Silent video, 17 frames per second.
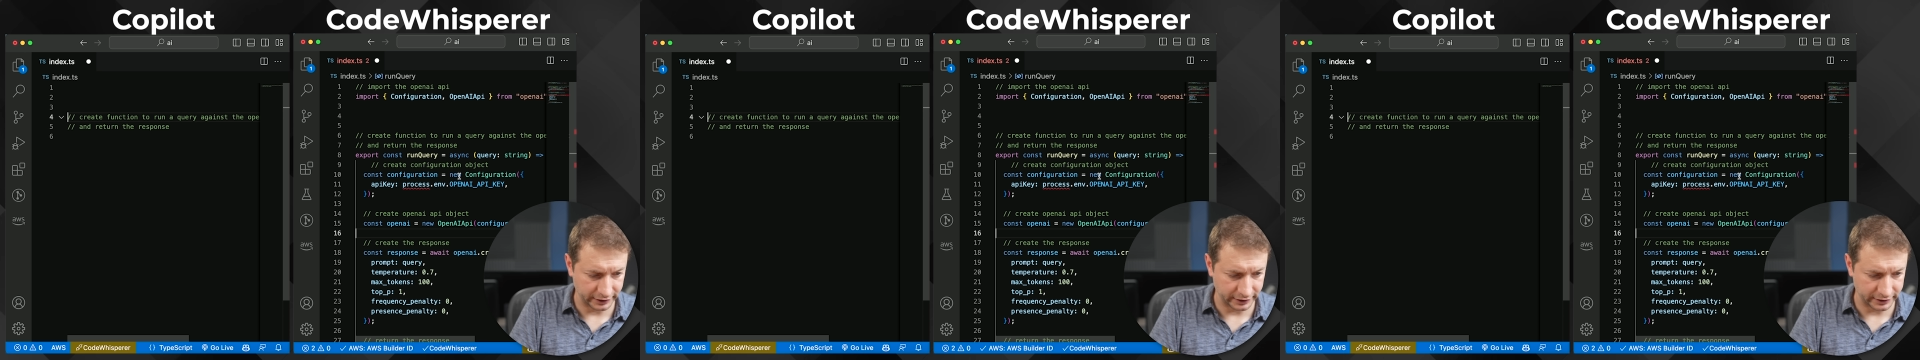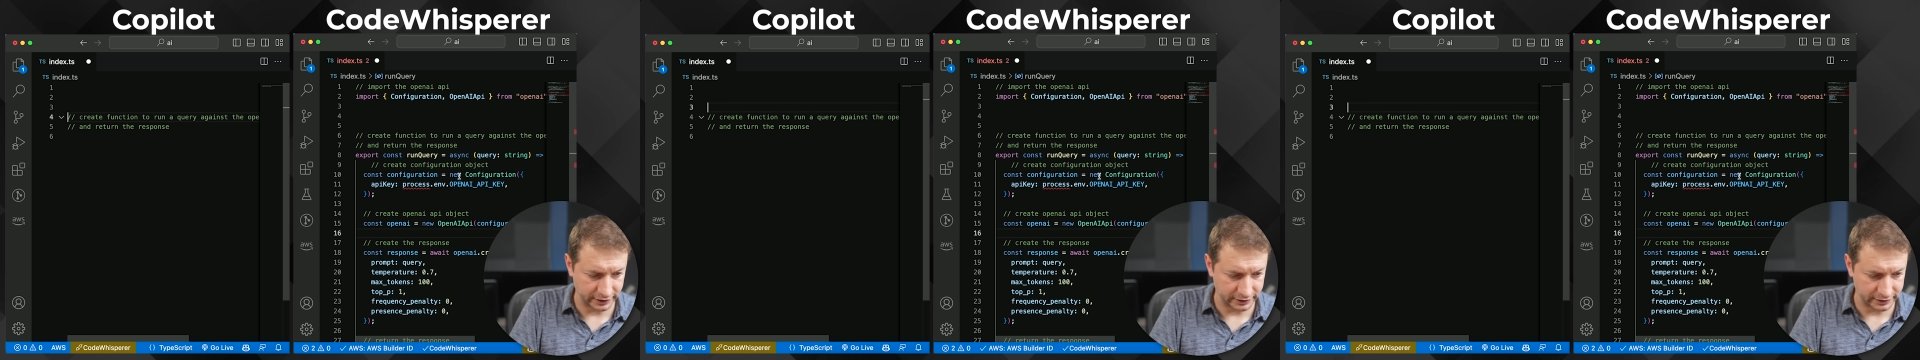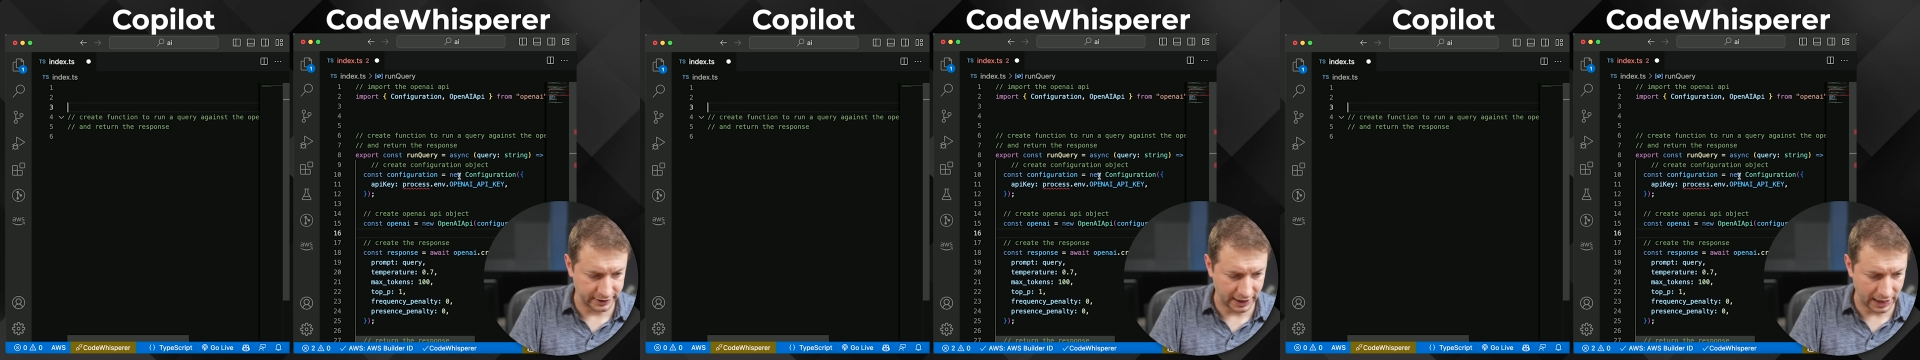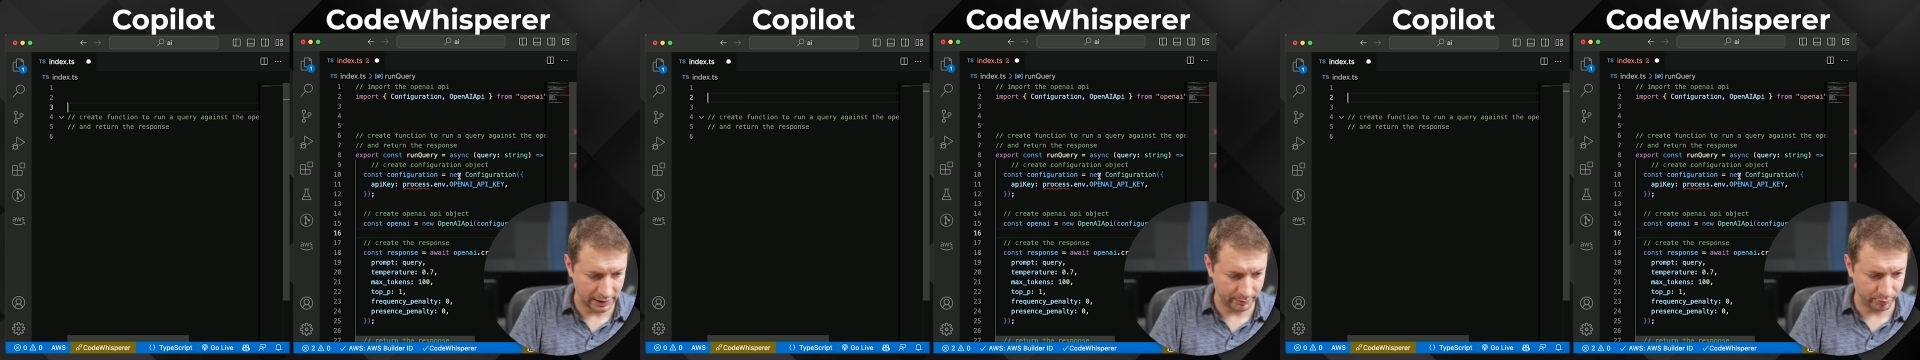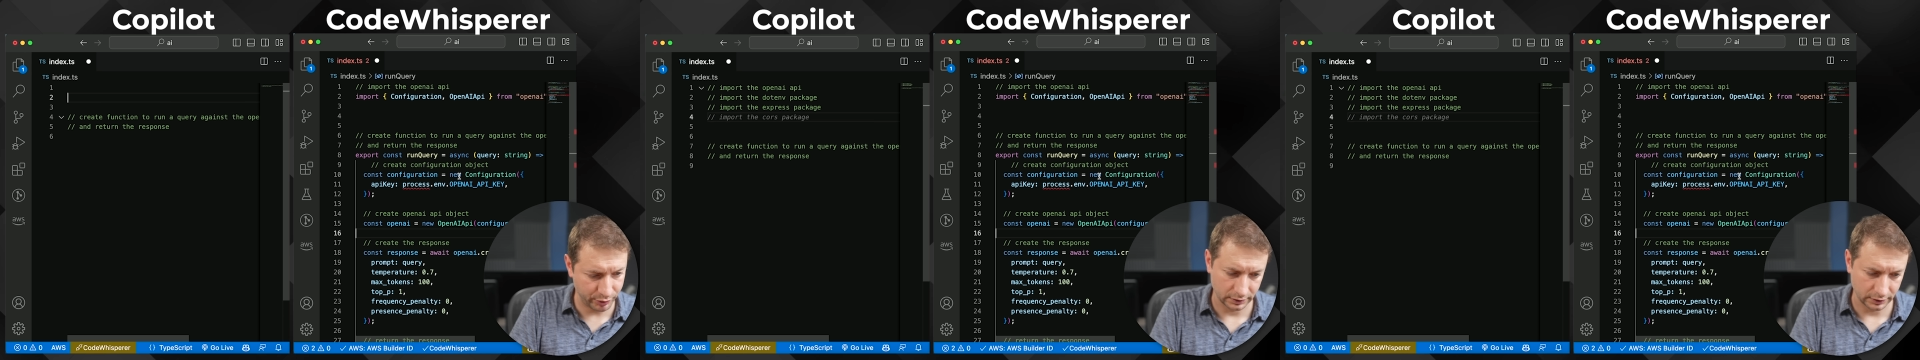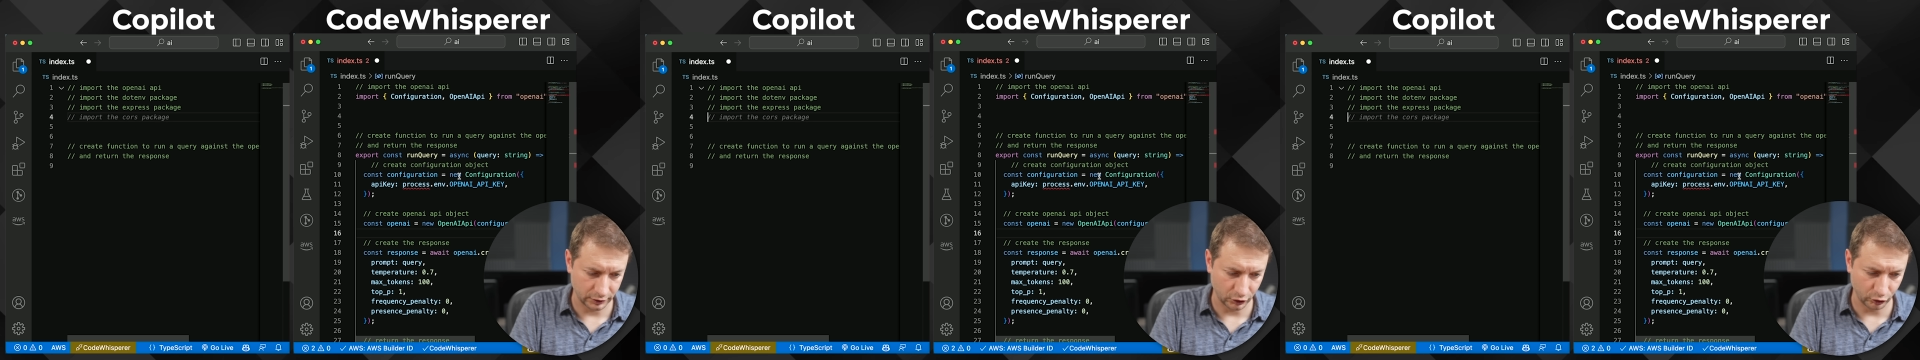At the top,
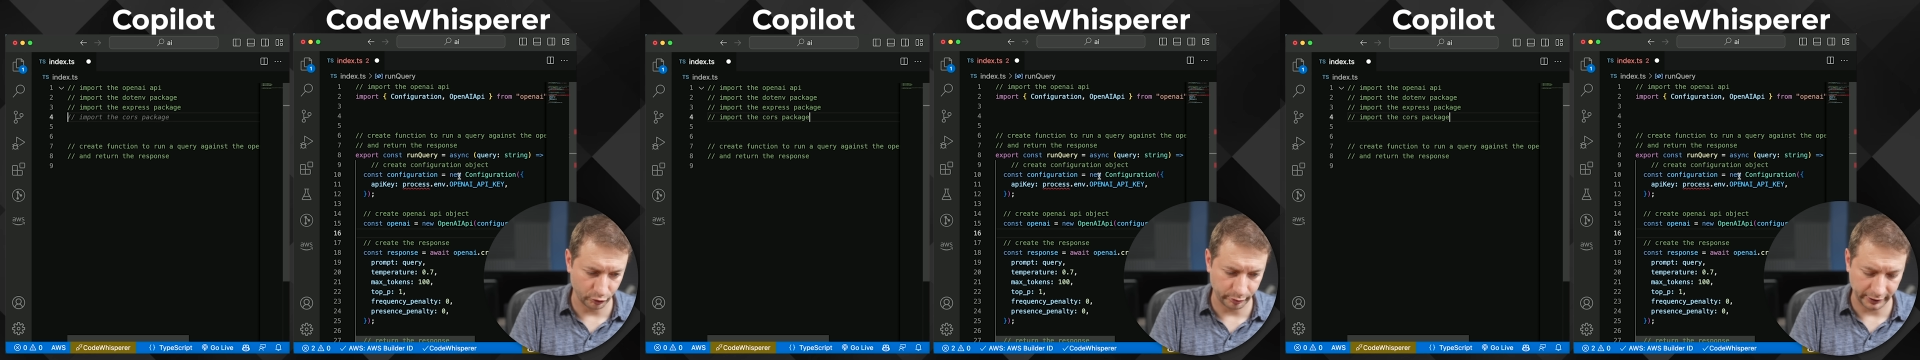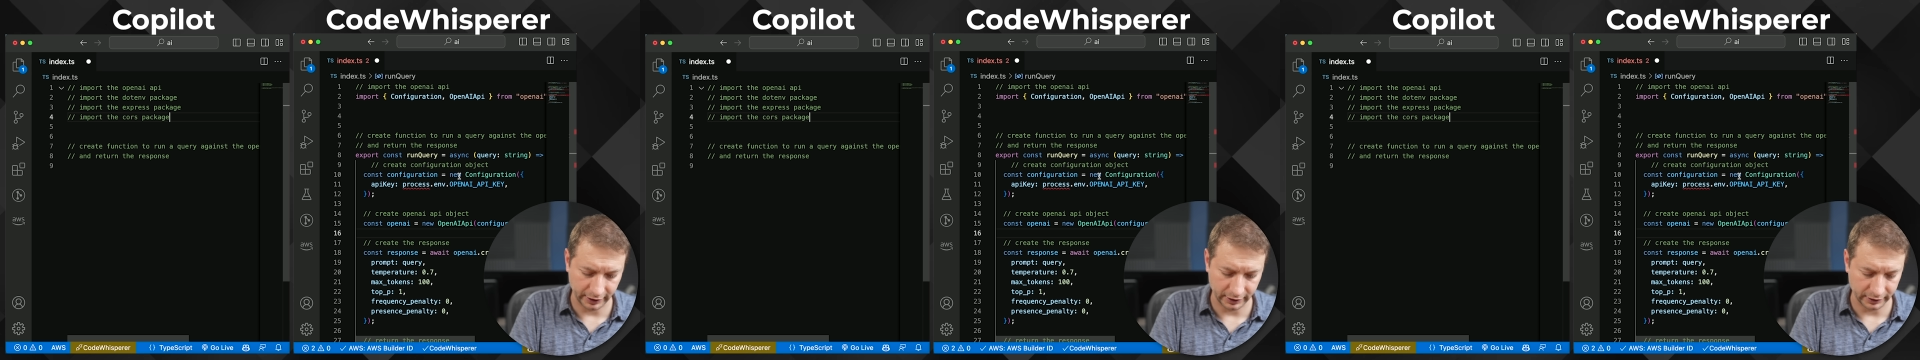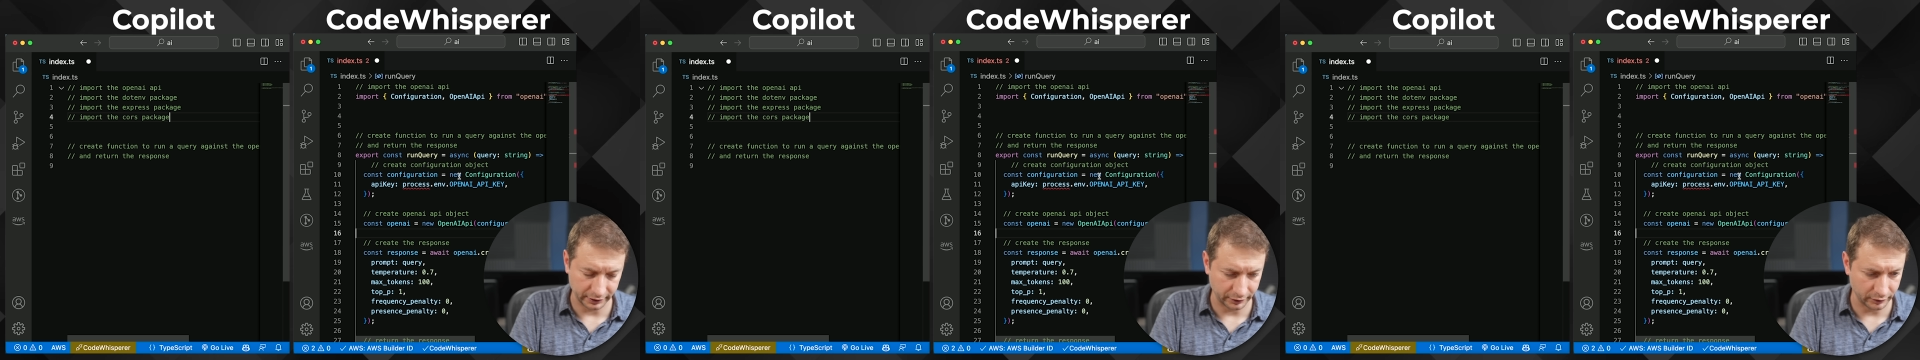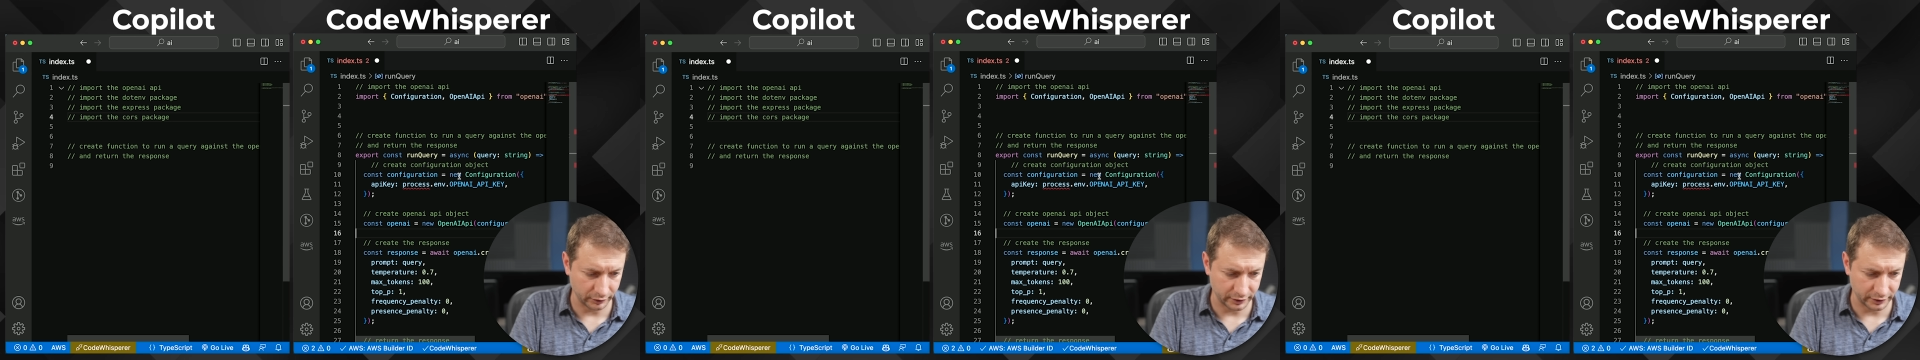Copilot,